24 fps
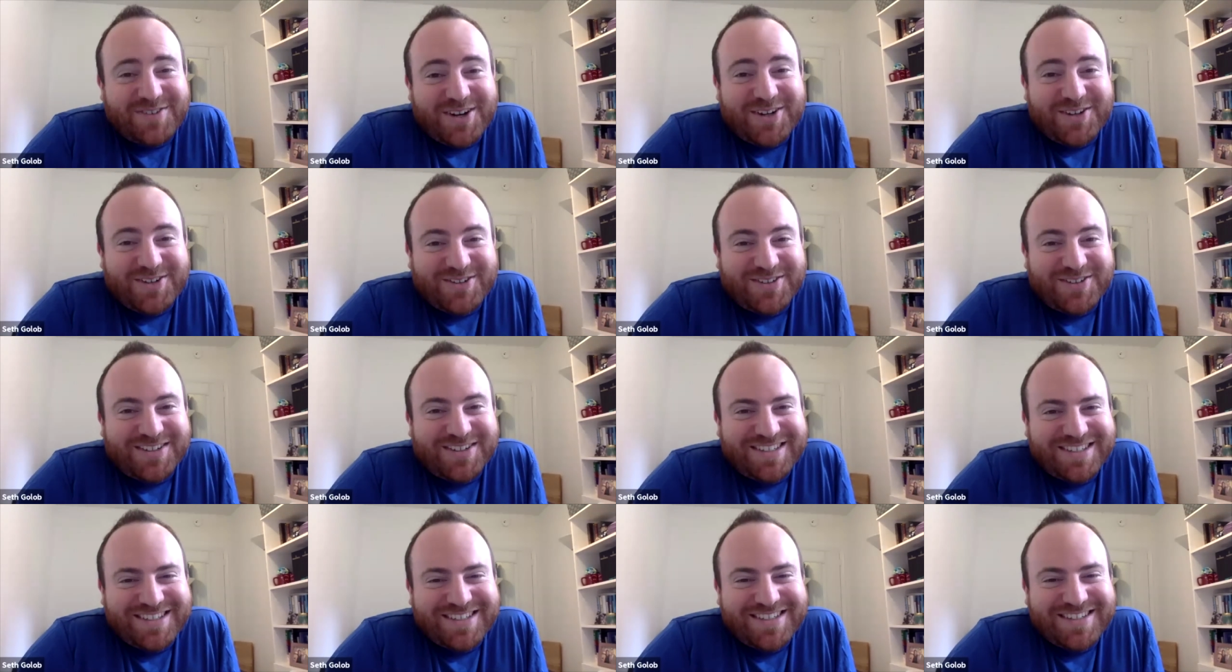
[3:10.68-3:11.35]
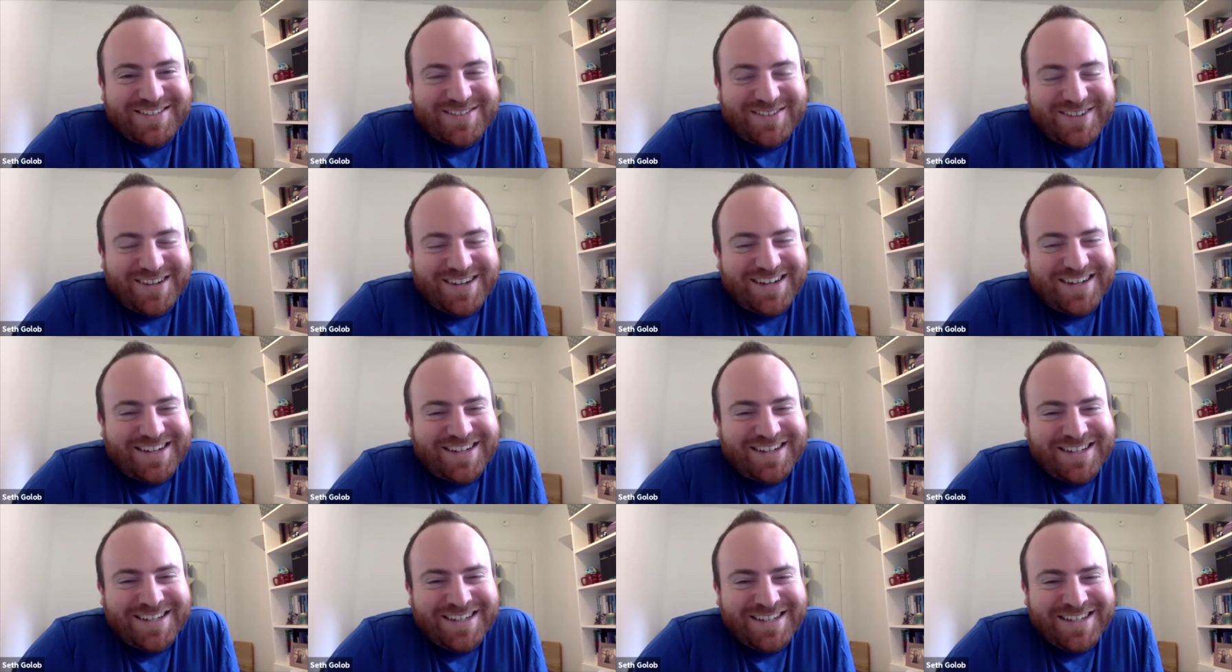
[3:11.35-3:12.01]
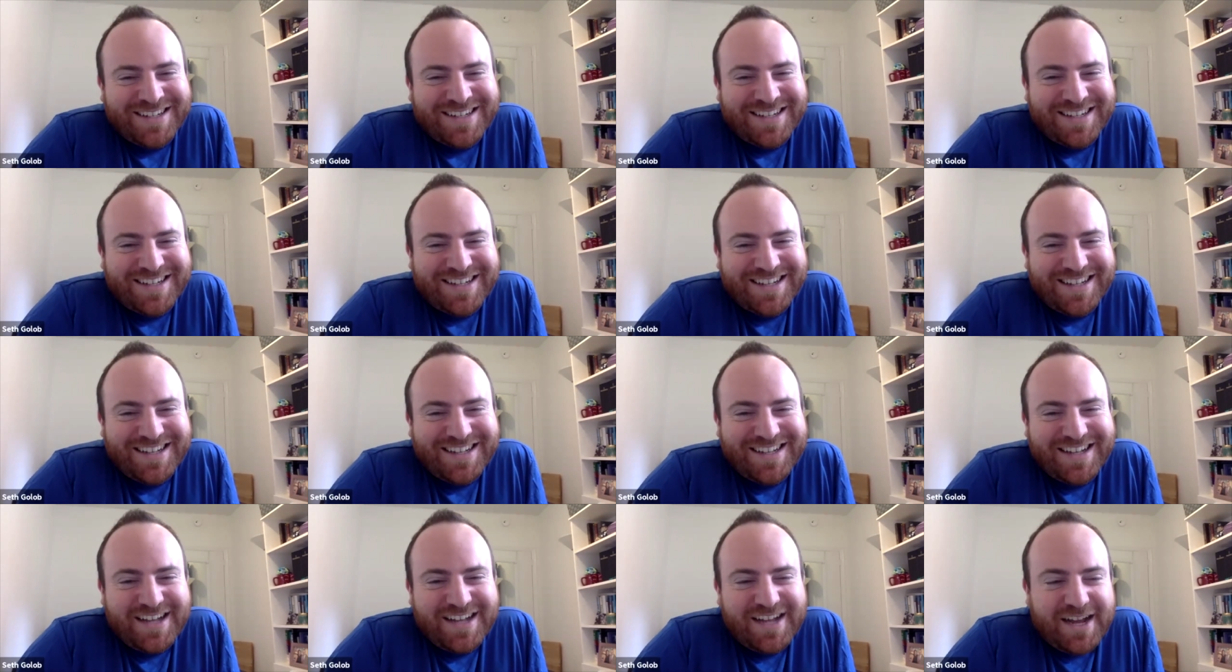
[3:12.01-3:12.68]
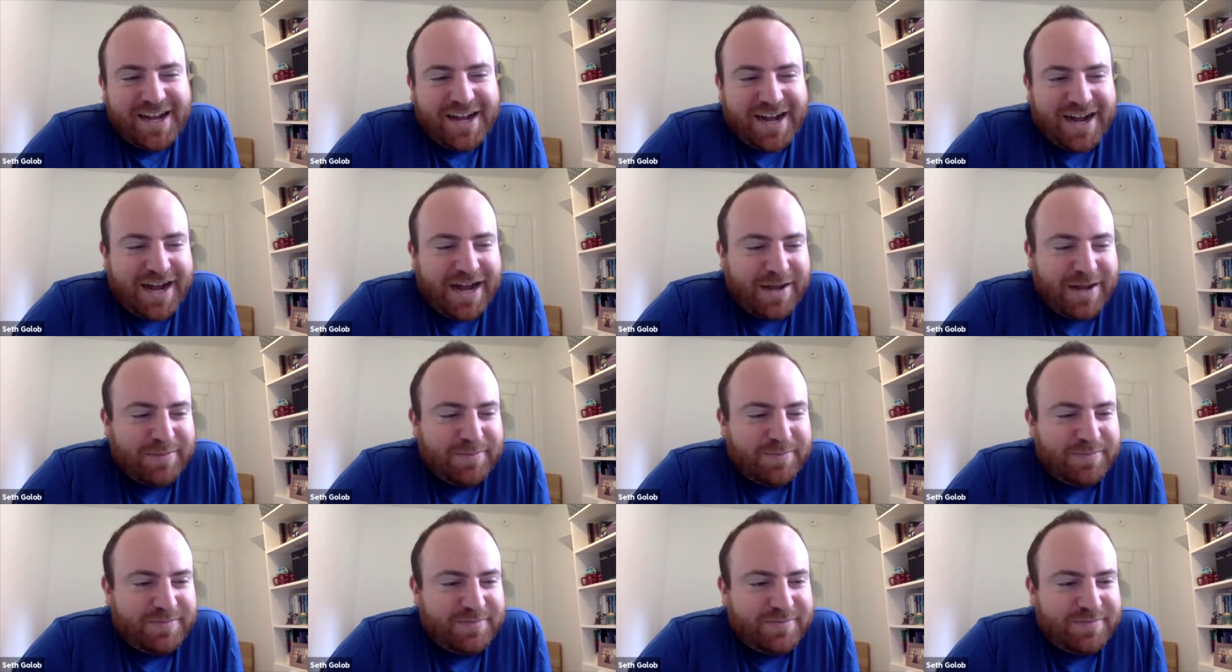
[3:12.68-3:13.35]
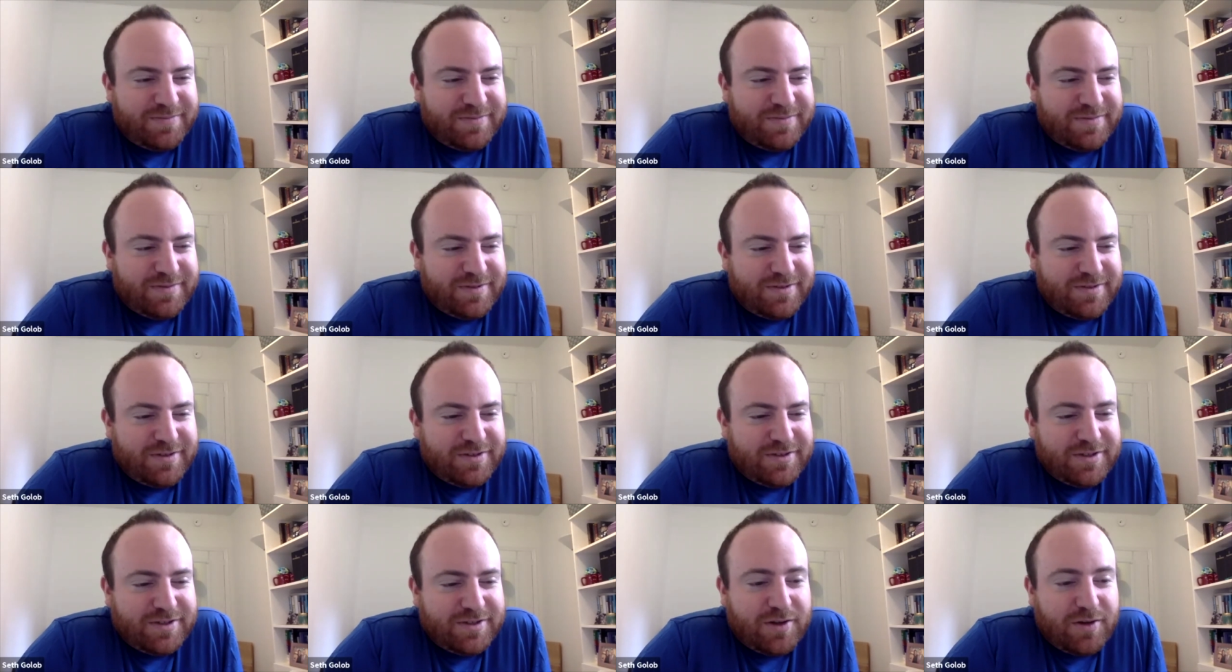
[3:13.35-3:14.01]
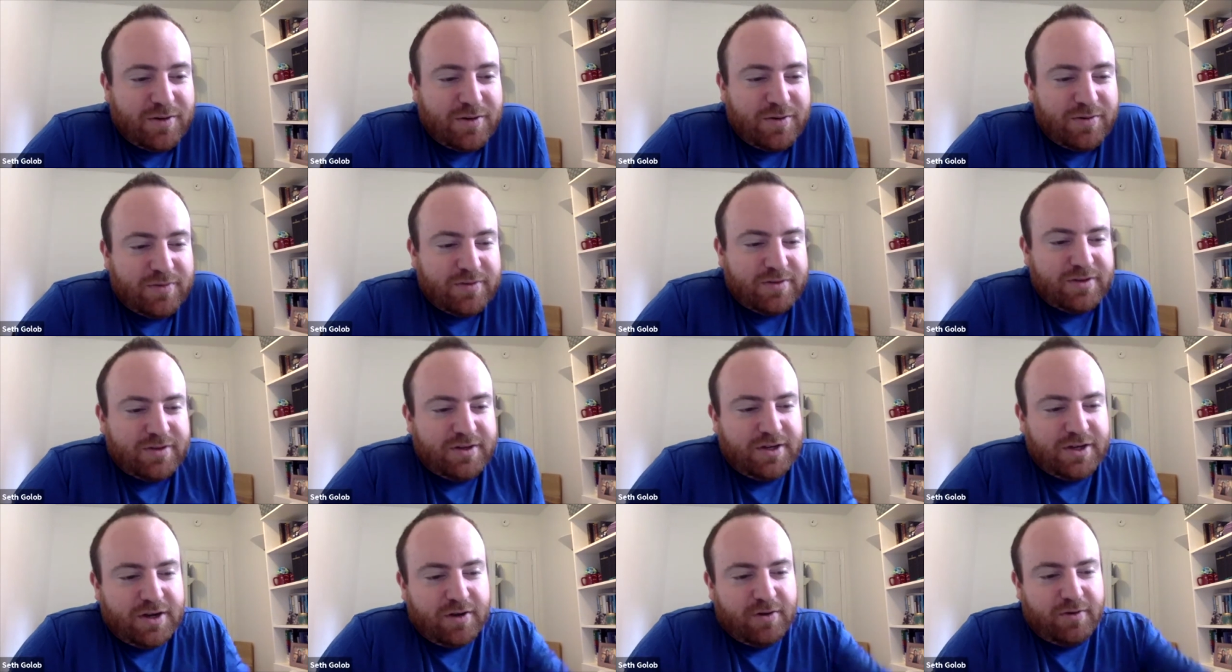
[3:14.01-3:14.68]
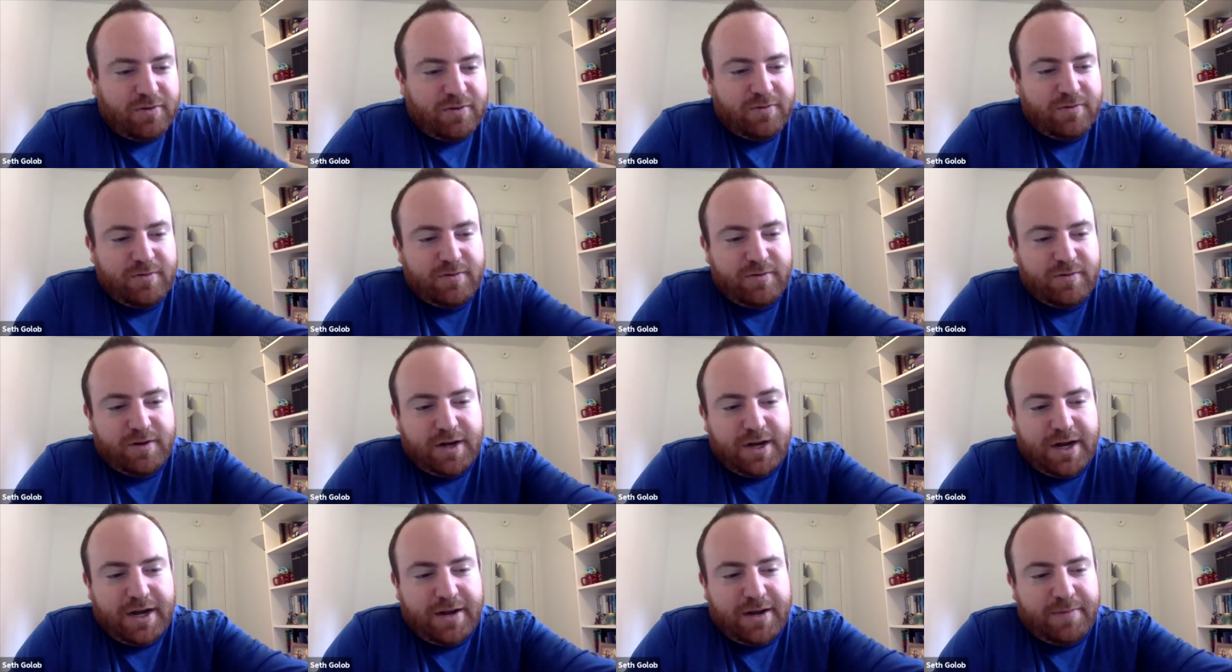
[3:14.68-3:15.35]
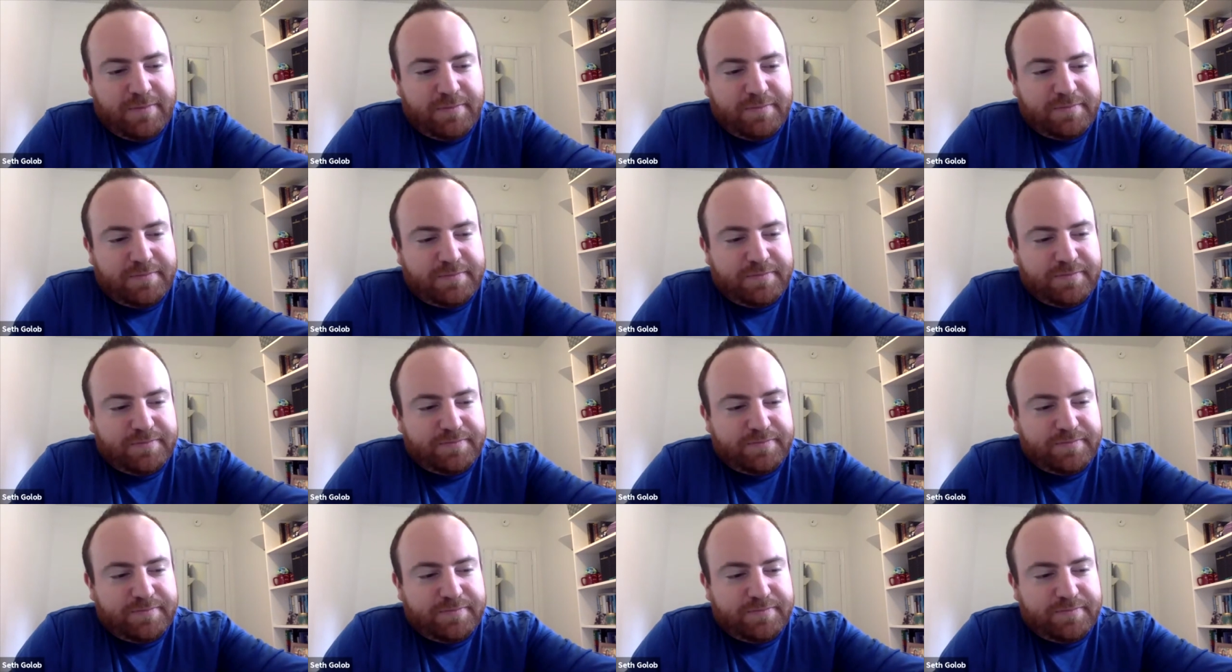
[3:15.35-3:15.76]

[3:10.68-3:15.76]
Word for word: cool. Wow. Yeah. Um, so you know, um,